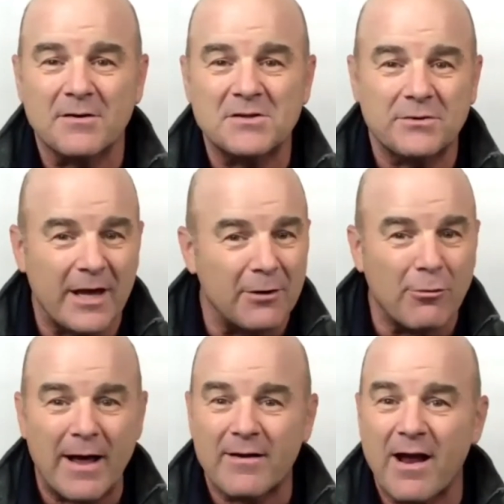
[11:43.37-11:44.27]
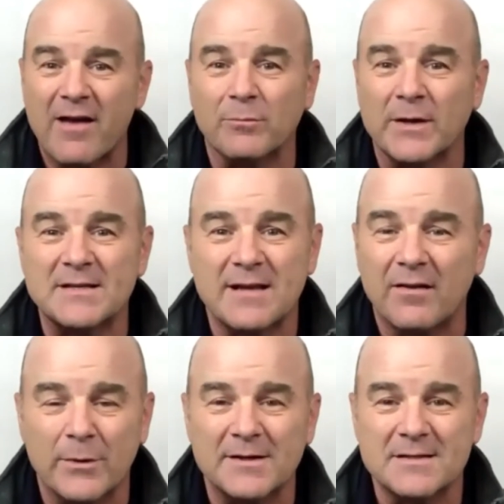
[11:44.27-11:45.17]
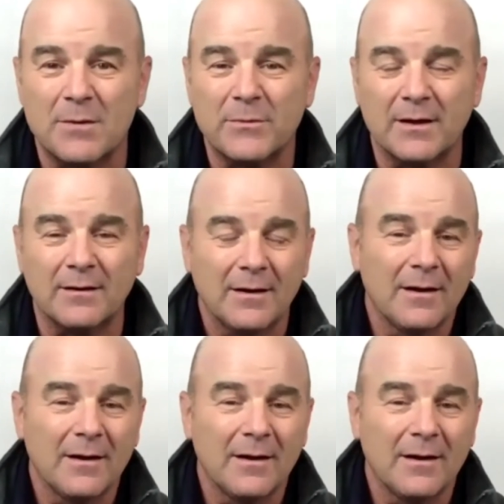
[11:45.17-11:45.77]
to they'd rather have me sell them into something